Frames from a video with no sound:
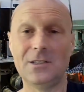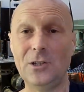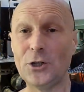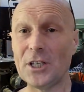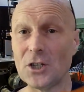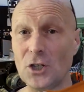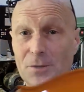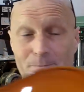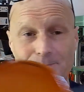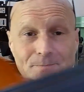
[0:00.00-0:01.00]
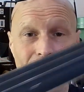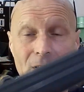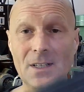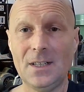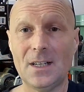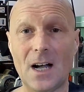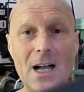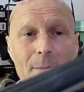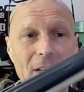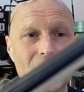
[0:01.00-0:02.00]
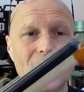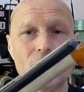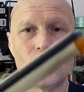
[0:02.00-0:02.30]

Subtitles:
looking good. I'm actually